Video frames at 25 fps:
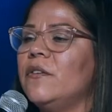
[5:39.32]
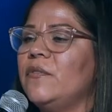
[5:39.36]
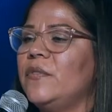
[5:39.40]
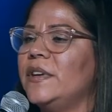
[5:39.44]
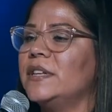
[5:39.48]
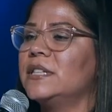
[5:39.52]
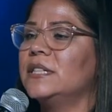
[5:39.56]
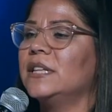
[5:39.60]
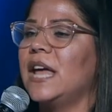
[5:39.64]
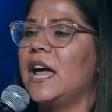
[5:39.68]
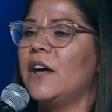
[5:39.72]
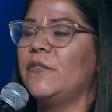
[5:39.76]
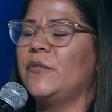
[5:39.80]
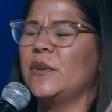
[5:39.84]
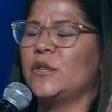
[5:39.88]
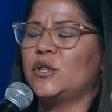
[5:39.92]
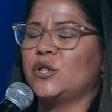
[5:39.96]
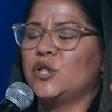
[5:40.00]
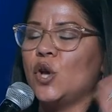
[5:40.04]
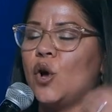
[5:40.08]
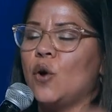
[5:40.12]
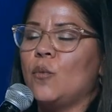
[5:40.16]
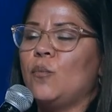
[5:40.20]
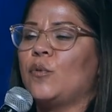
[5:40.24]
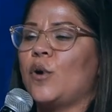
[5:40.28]
this life that's
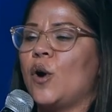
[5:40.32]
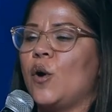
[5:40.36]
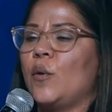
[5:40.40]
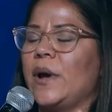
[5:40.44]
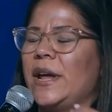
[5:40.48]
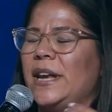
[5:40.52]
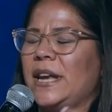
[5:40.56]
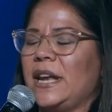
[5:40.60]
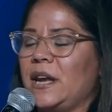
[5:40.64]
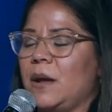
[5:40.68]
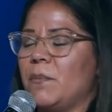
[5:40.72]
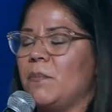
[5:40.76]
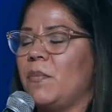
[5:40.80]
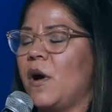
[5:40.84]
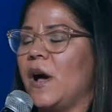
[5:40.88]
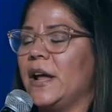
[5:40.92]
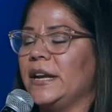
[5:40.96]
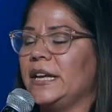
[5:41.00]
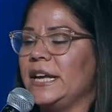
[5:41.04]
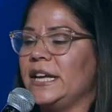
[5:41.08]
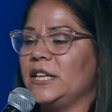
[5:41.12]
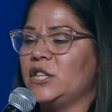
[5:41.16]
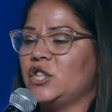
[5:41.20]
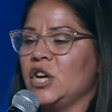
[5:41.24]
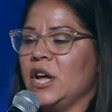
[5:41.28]
so broken and in
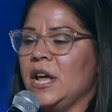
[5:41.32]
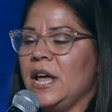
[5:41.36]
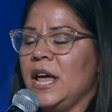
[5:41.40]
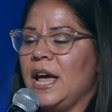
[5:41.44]
bondage.